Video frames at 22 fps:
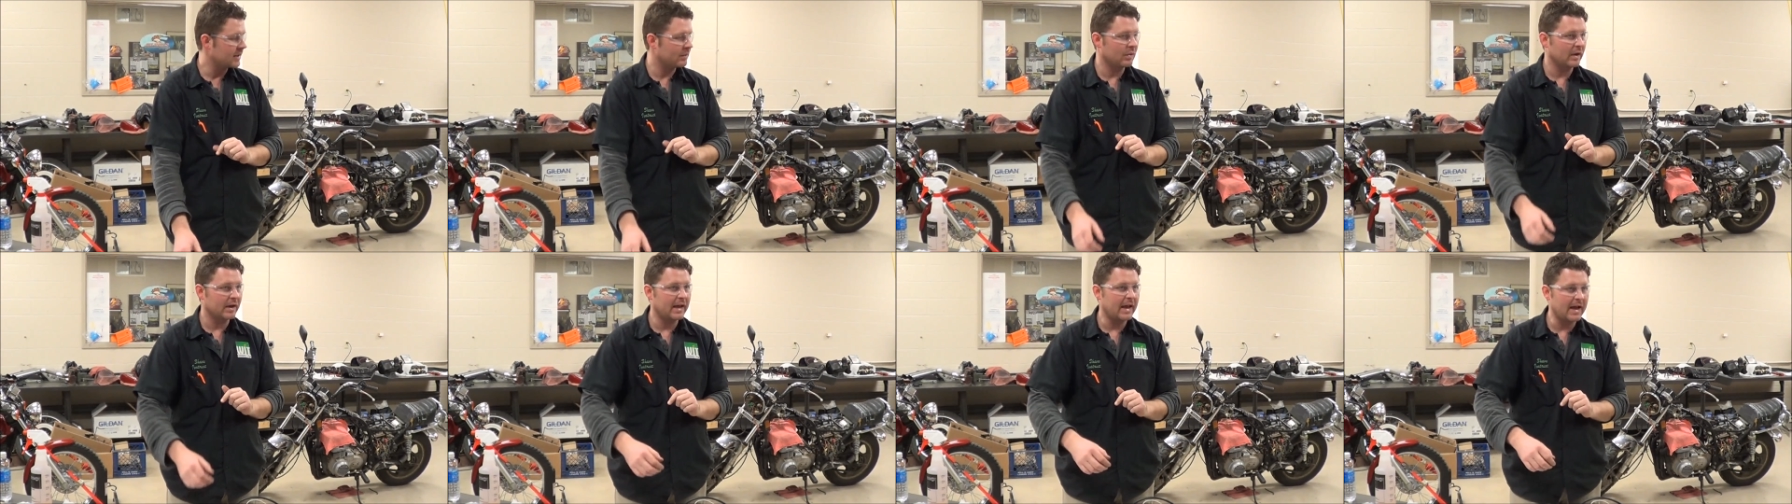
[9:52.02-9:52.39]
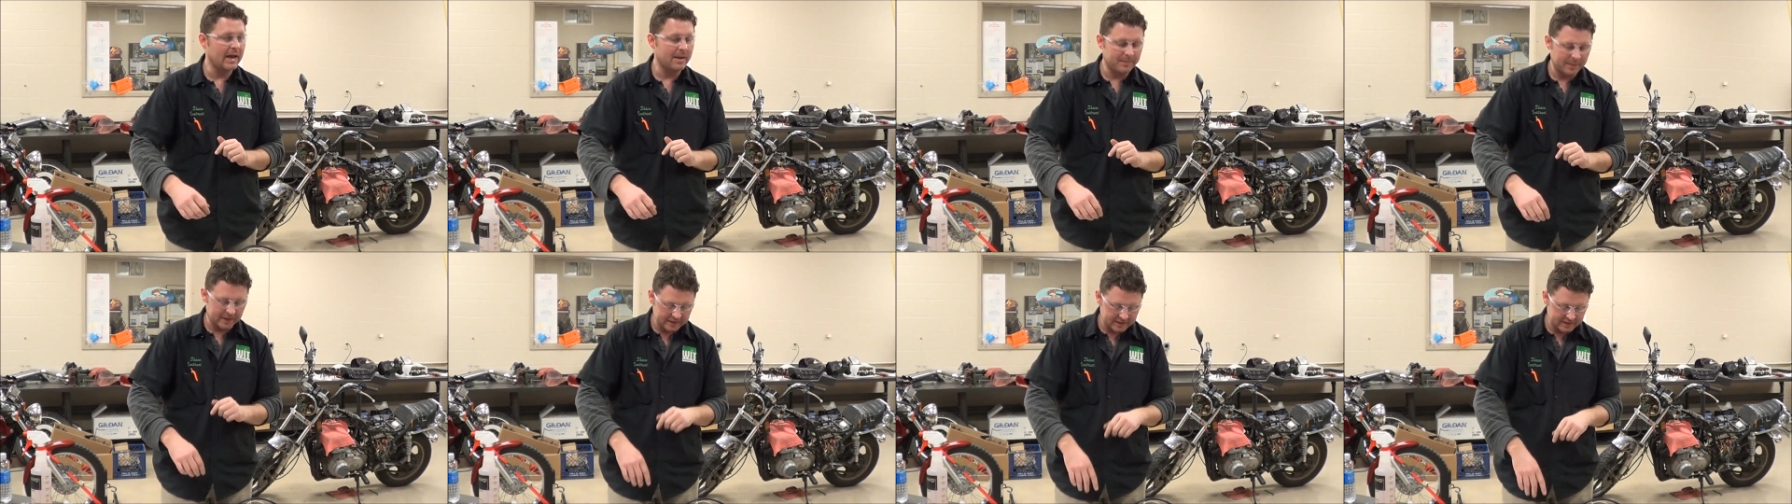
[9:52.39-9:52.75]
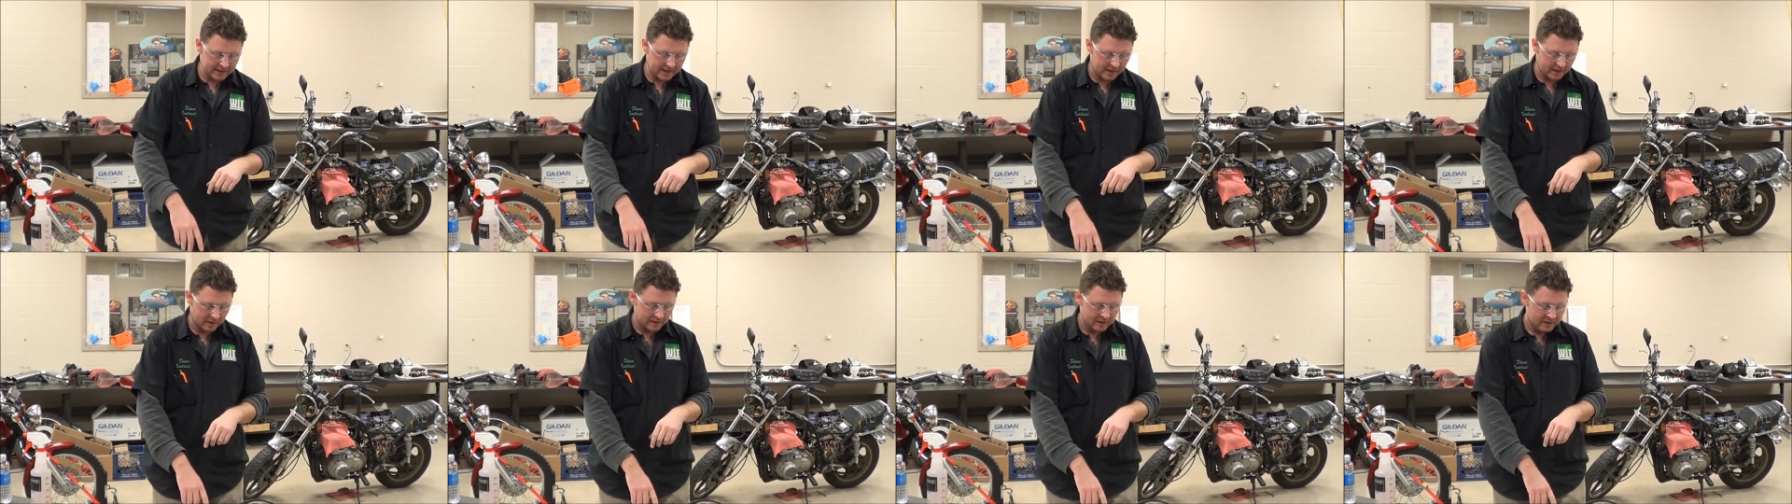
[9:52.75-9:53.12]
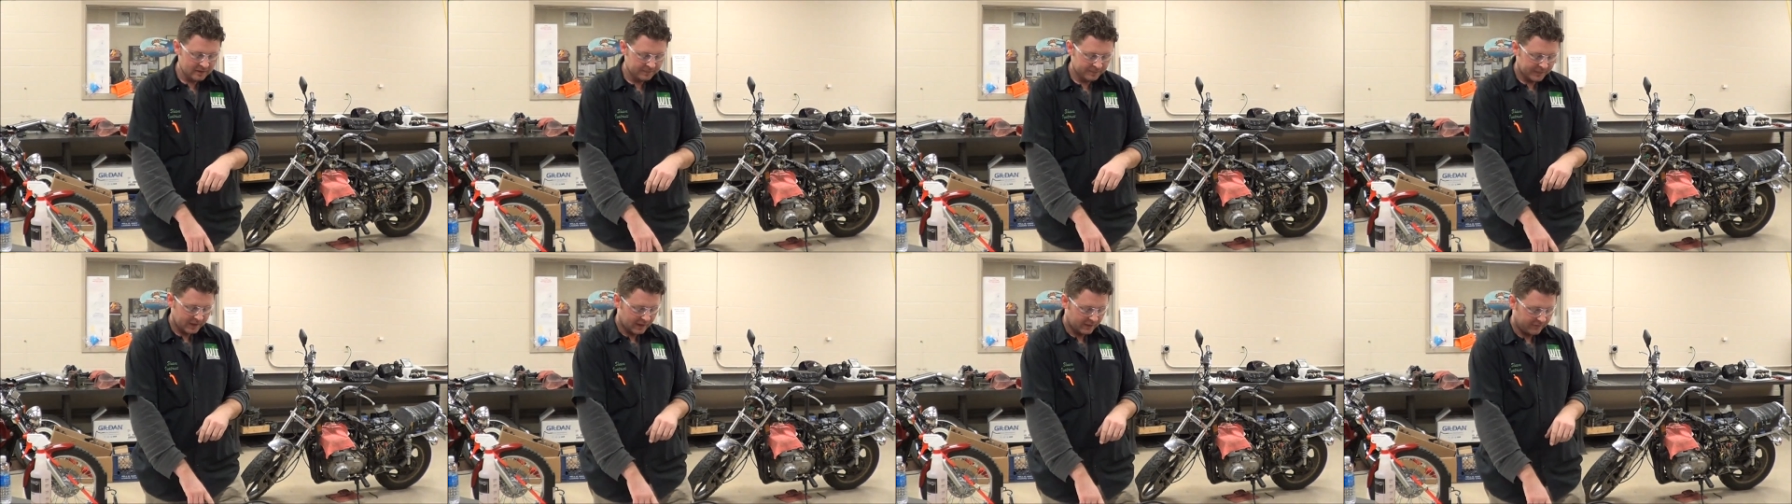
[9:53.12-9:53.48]
And what happens there,
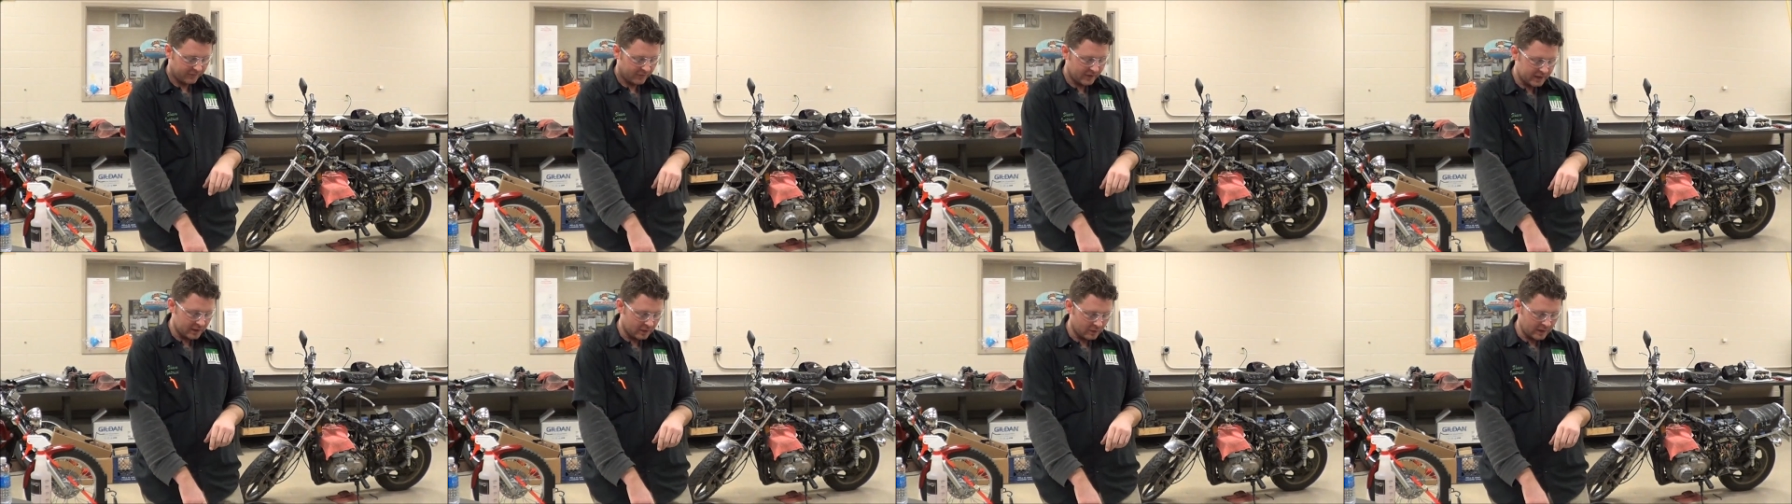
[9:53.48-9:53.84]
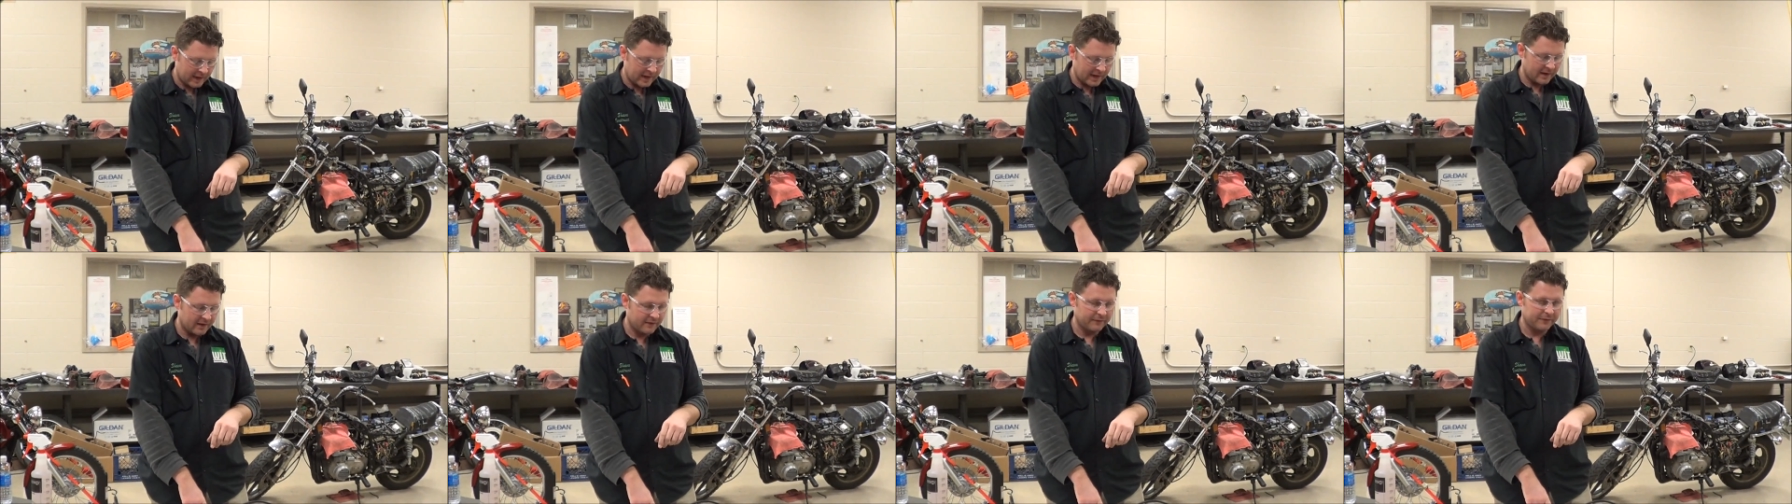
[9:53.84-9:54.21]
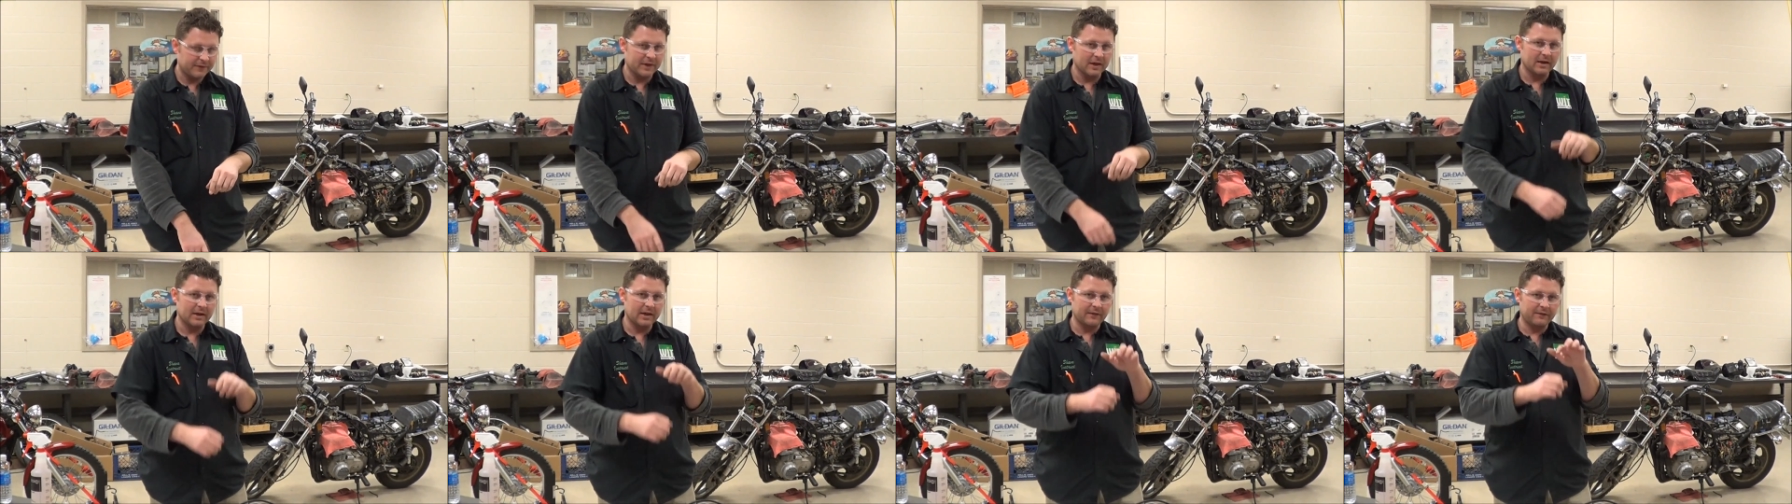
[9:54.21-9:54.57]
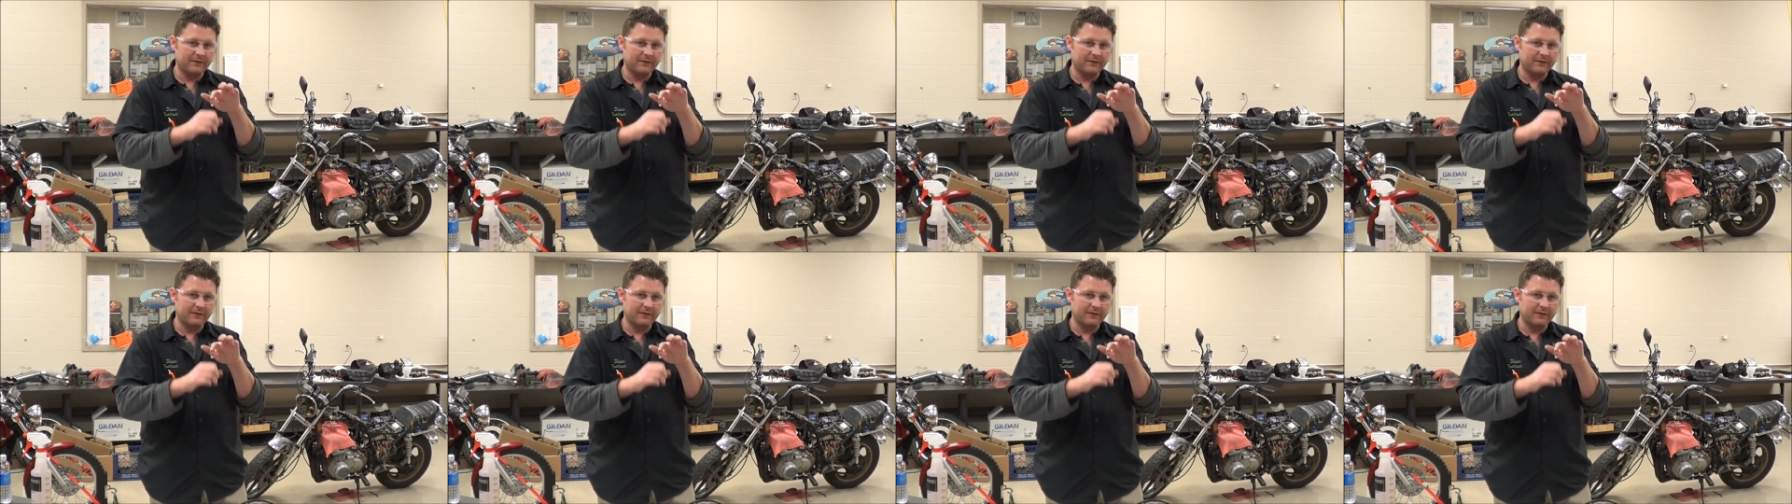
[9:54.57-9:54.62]
if we don't have the,